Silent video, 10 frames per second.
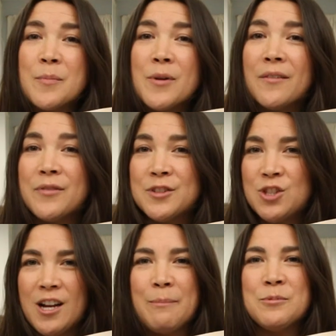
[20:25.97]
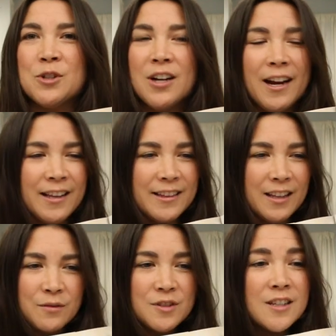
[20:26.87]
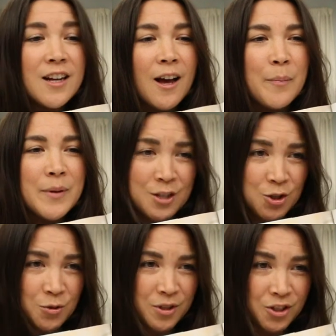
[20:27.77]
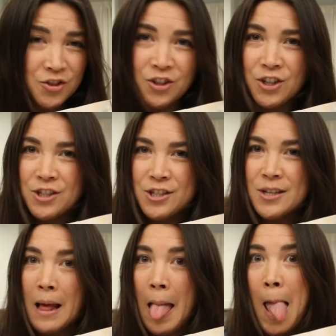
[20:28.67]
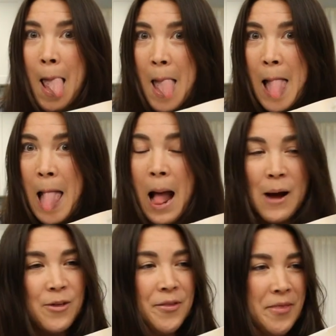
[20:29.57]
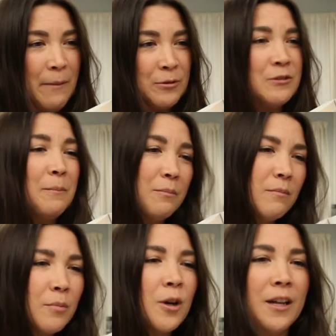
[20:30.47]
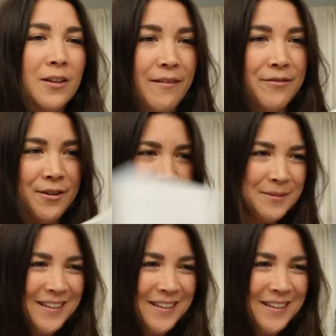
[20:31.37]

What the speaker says: the breakfast chapter and levels it up into a dessert. I thought that was pretty clever.